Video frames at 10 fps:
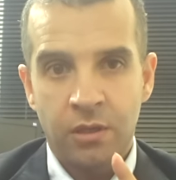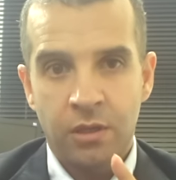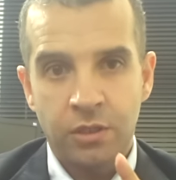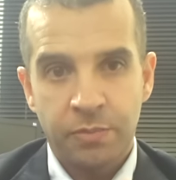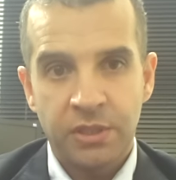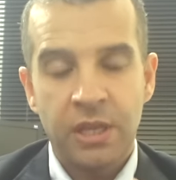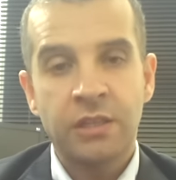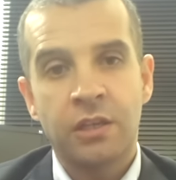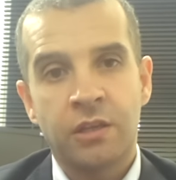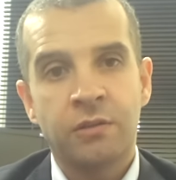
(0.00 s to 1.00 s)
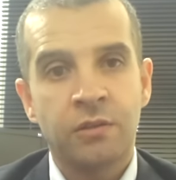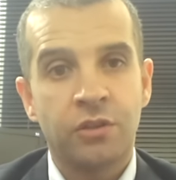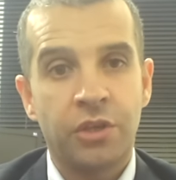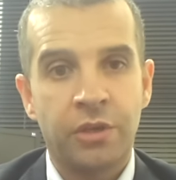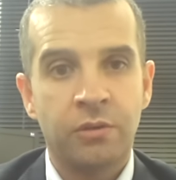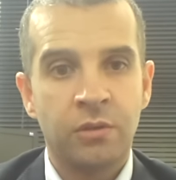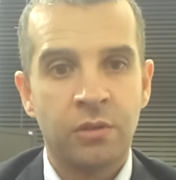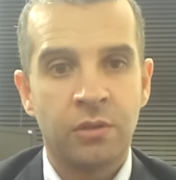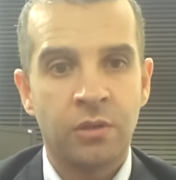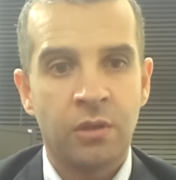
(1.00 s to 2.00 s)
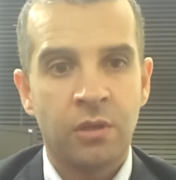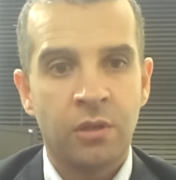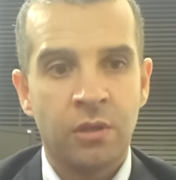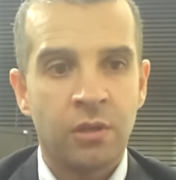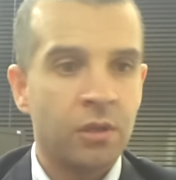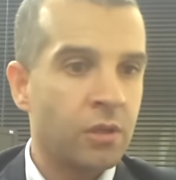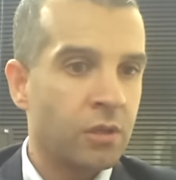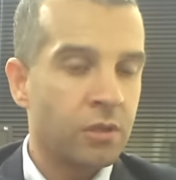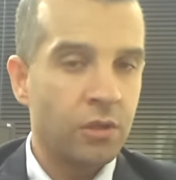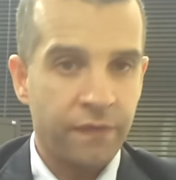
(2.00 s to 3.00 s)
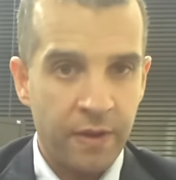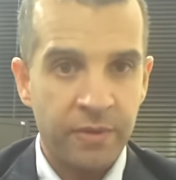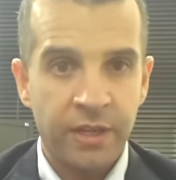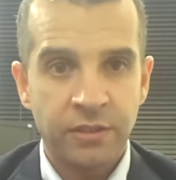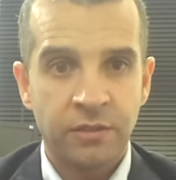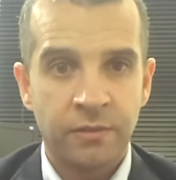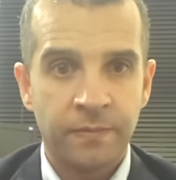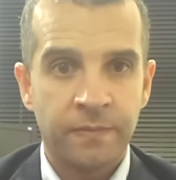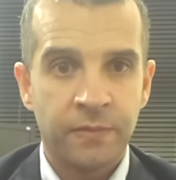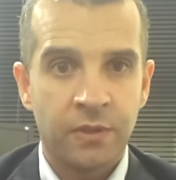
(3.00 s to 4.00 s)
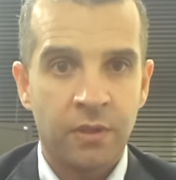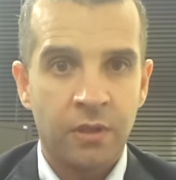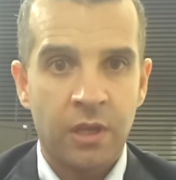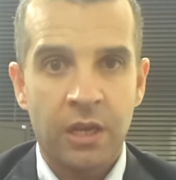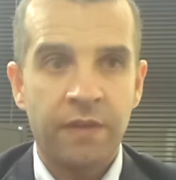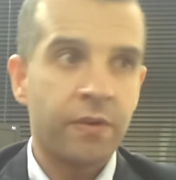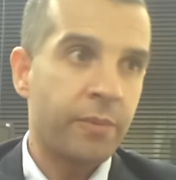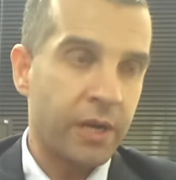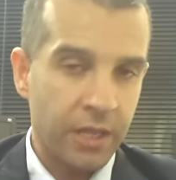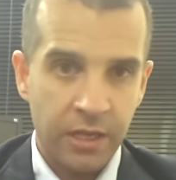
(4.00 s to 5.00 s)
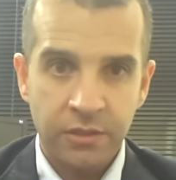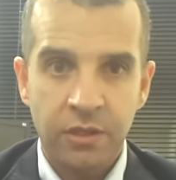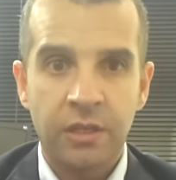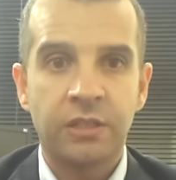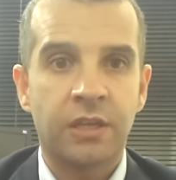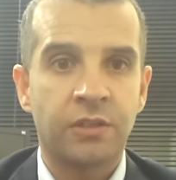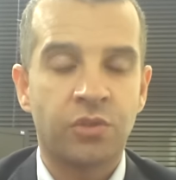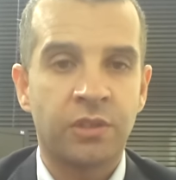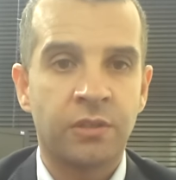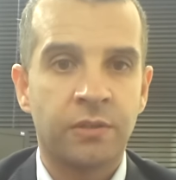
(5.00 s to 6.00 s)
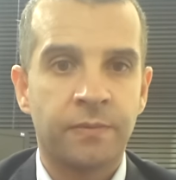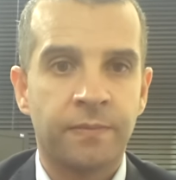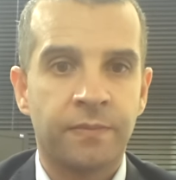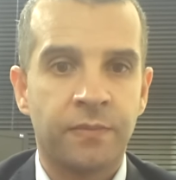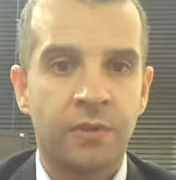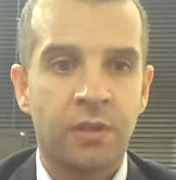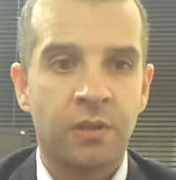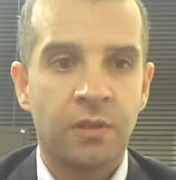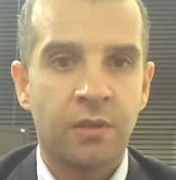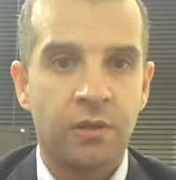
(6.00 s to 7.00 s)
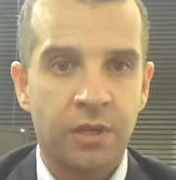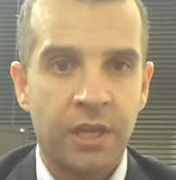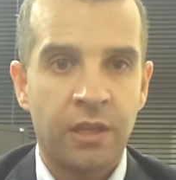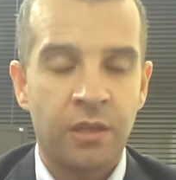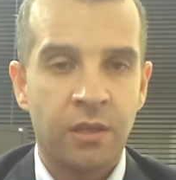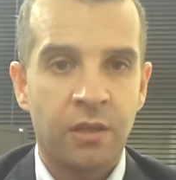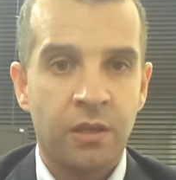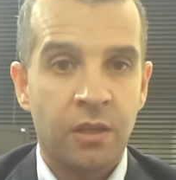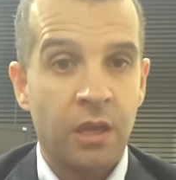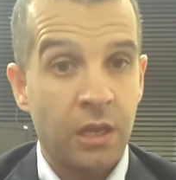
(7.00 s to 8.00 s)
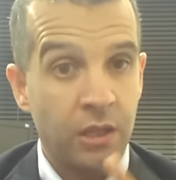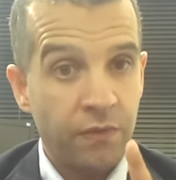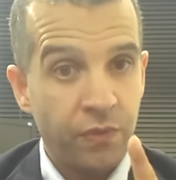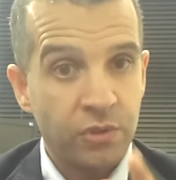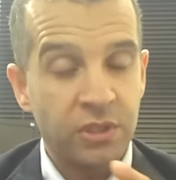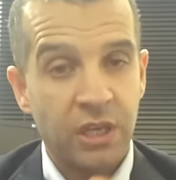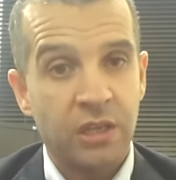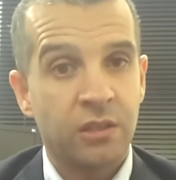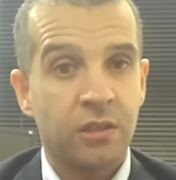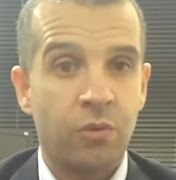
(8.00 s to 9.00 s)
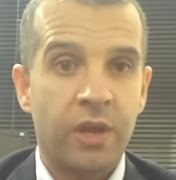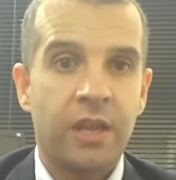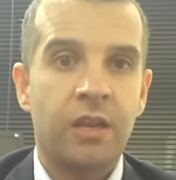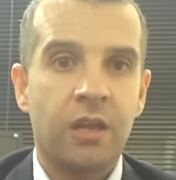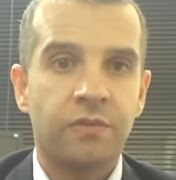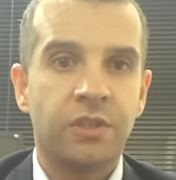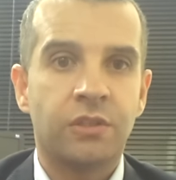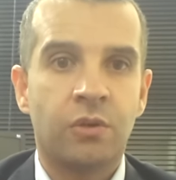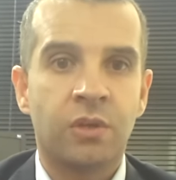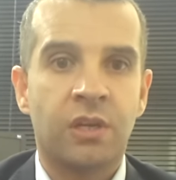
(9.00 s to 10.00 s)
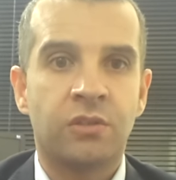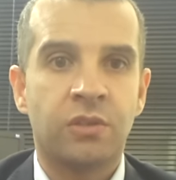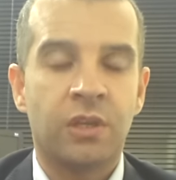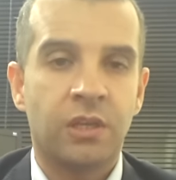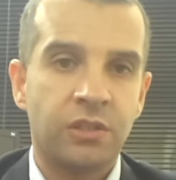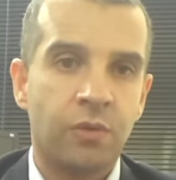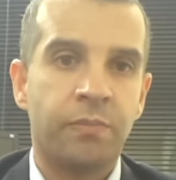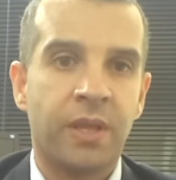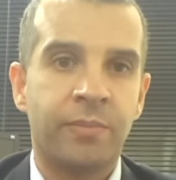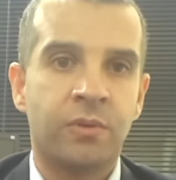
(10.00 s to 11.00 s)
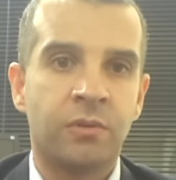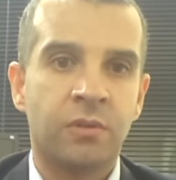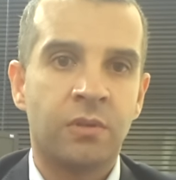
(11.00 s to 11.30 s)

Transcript: He's protecting you, your families, and everybody else in this country. Okay? And if you see it, the way he loves his own country, his own people.